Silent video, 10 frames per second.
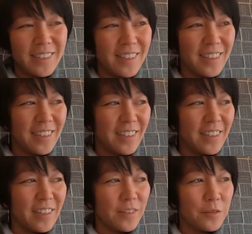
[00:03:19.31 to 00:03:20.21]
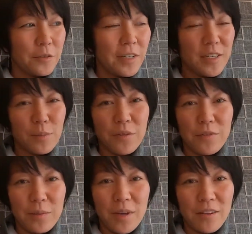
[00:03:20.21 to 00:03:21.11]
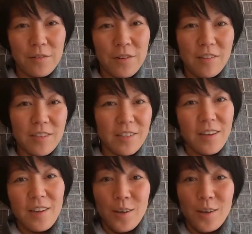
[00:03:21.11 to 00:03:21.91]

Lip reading: or as my friend Michael calls,